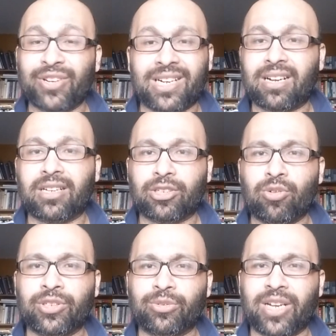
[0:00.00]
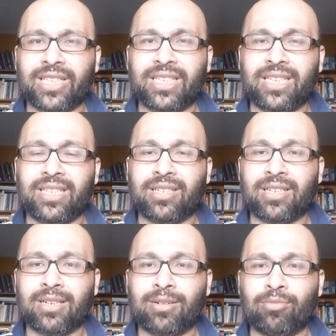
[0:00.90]
afraid I can't go into any
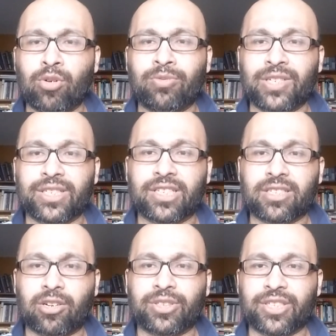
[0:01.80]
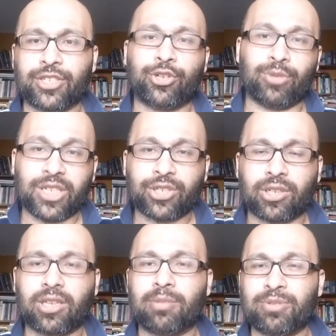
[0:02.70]
more verses on this issue.
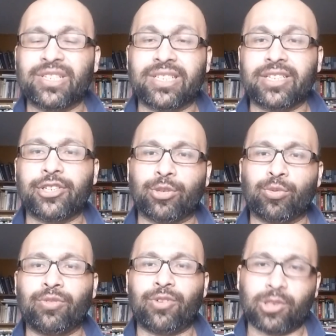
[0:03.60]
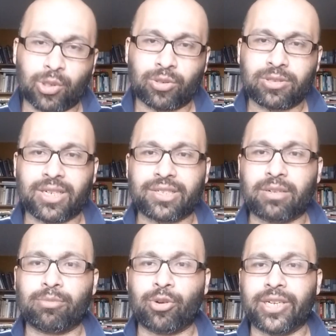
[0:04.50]
Inshallah, a presentation will follow at
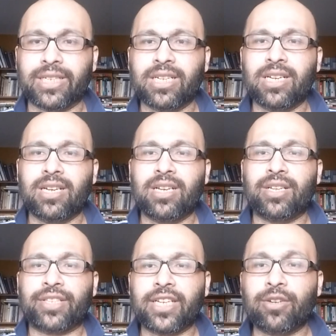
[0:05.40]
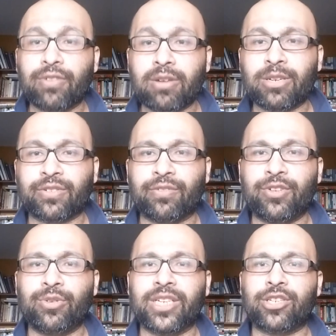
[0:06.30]
some point. Thank you very much for
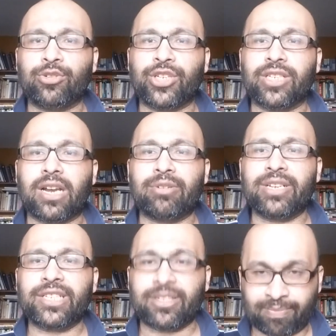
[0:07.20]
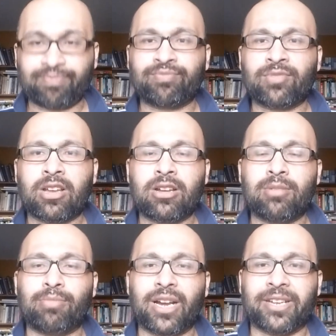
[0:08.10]
viewing QG Diaries.
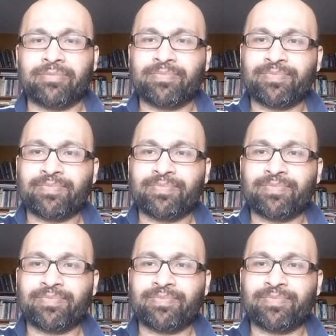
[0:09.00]
Bye.